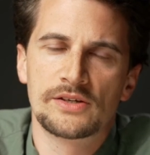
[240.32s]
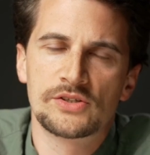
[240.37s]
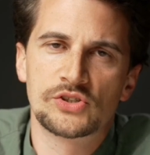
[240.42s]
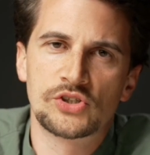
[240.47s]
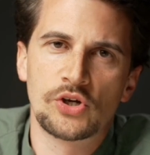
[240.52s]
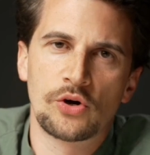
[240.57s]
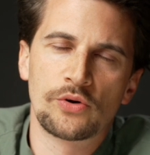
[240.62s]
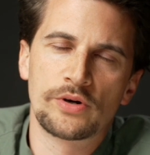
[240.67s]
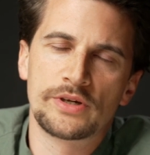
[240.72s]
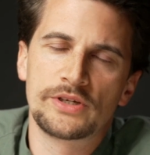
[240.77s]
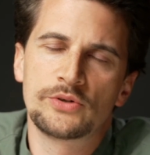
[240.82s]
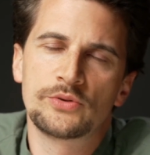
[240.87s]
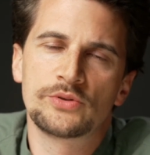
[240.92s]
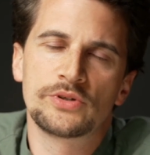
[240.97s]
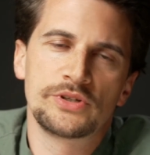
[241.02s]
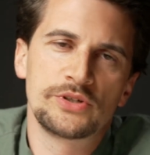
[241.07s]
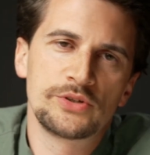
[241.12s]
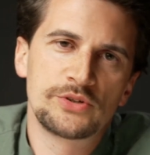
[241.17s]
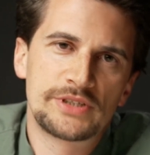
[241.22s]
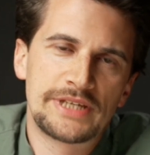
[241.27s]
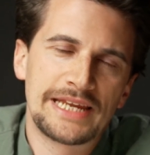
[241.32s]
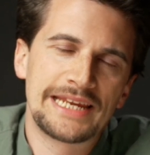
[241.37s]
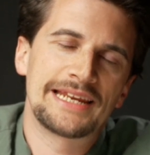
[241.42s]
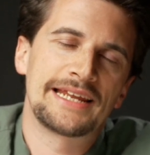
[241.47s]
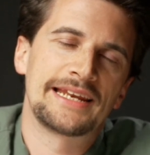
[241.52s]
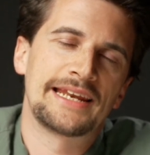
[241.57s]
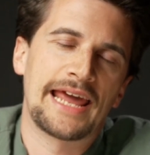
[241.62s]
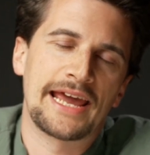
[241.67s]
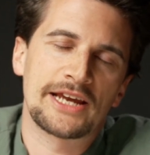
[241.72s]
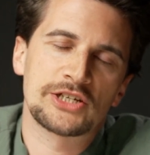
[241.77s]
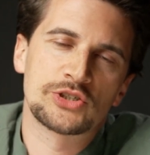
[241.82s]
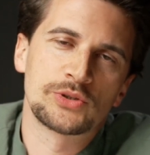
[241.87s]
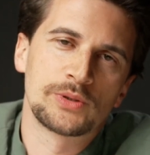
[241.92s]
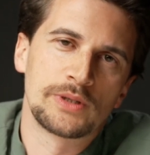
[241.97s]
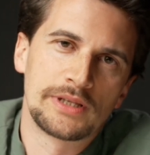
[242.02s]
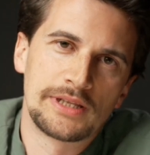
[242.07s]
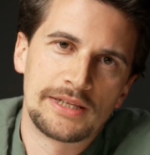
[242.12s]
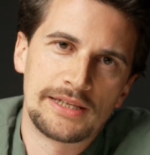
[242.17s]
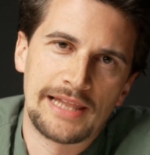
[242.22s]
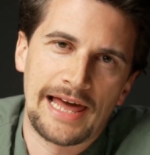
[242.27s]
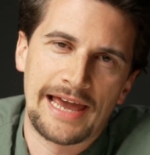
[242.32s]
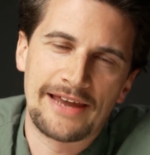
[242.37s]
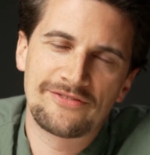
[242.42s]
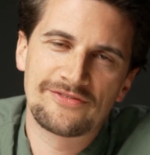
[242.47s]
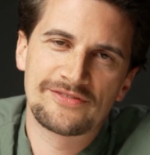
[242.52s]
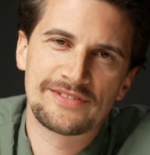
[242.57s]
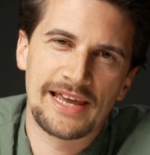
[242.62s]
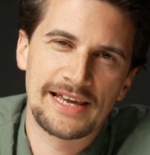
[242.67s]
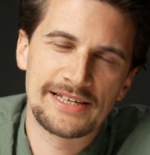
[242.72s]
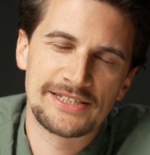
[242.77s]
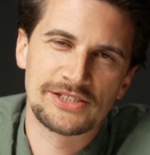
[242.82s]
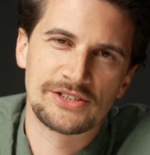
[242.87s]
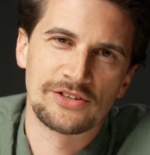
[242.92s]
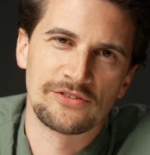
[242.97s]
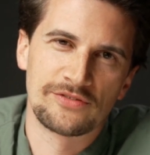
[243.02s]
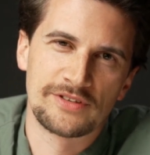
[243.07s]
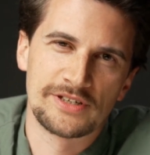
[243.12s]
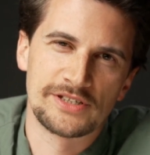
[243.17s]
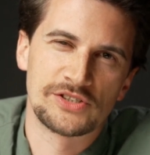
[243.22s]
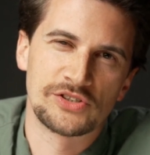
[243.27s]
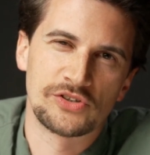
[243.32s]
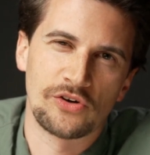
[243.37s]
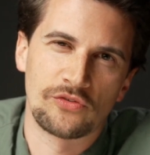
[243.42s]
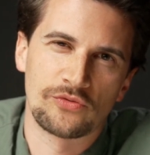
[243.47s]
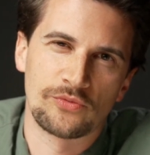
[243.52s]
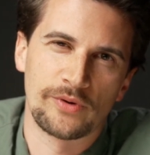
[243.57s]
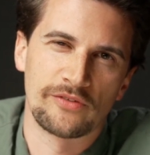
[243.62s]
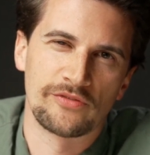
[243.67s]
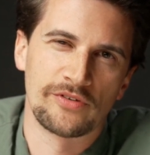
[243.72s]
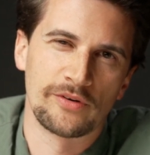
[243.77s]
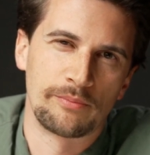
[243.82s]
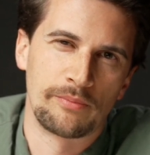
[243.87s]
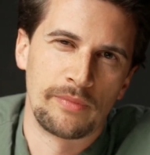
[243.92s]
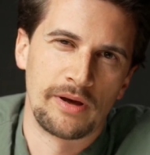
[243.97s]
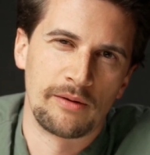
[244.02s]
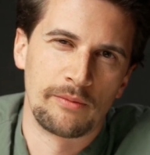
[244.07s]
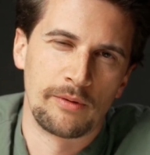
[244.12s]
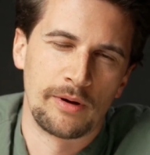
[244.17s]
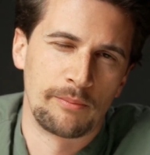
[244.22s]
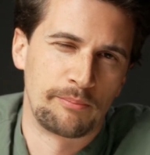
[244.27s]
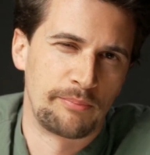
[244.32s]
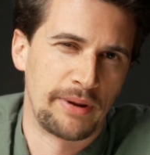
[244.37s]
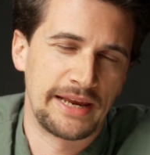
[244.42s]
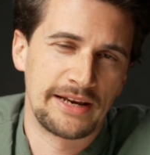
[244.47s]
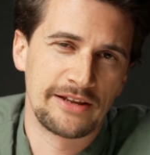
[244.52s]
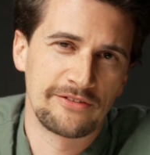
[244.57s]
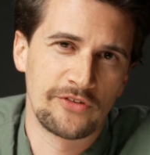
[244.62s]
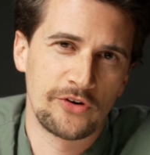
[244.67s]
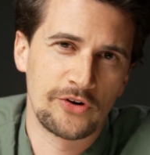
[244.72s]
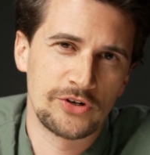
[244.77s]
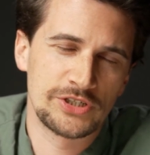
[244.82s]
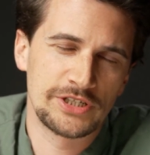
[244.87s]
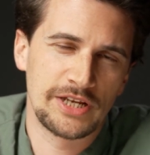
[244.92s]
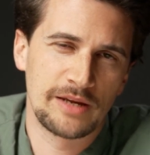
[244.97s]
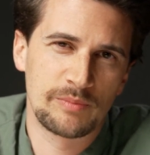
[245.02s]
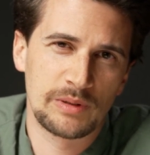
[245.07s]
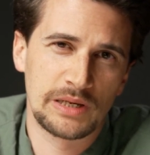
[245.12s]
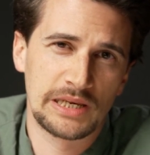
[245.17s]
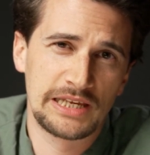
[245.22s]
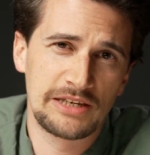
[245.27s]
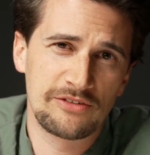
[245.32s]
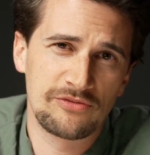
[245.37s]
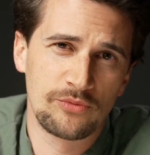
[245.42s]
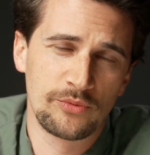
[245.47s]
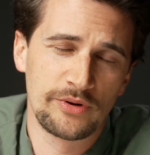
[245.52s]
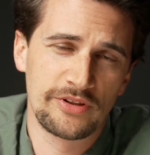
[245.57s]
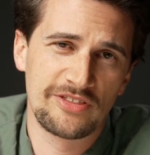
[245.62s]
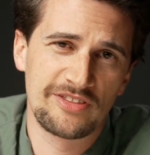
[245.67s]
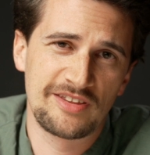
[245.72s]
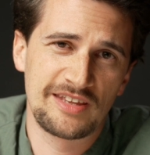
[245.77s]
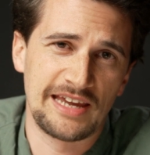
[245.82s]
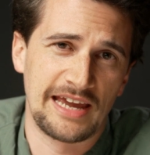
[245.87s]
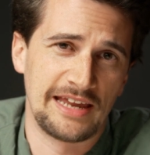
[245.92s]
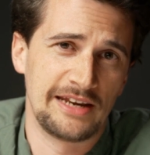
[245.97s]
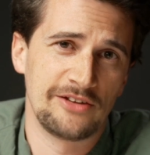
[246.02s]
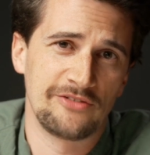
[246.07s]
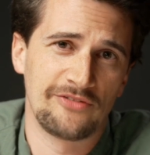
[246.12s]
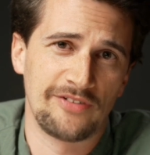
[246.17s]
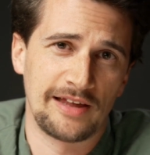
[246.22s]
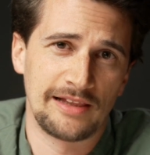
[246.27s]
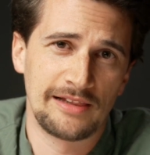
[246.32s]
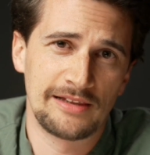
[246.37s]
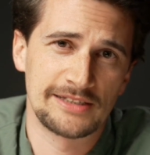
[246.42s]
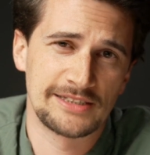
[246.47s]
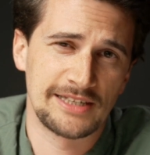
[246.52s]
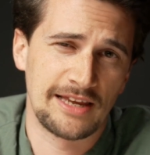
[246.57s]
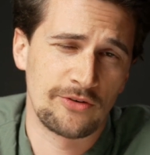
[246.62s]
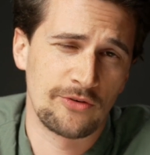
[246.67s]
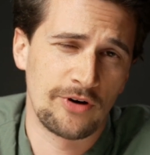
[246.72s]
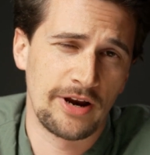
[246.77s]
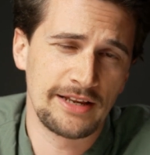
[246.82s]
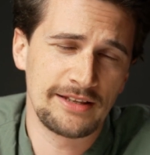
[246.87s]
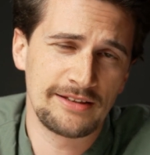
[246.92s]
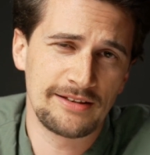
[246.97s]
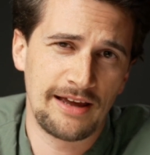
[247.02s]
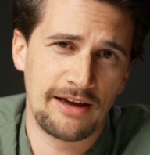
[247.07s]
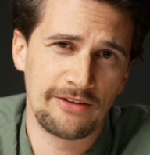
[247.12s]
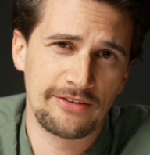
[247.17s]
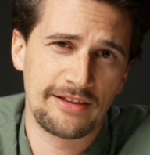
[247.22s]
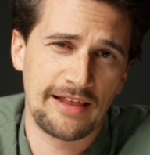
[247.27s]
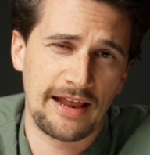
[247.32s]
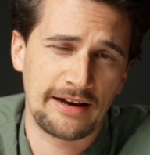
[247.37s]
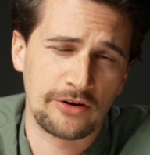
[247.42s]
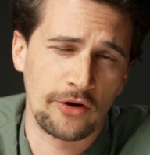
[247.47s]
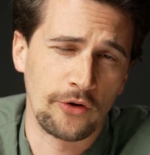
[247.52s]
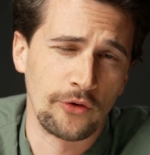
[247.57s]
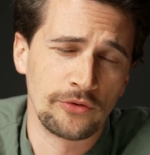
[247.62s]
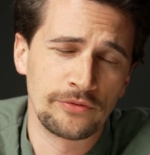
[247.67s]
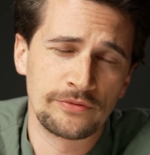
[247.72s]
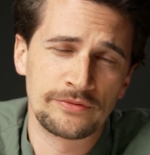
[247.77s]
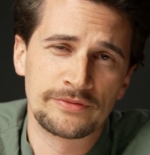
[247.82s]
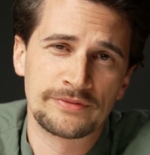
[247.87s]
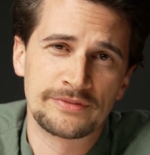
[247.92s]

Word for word: So you you did an actual live test of this software, for a, a beta version, I believe, with the NFL. Is that right? How did that go?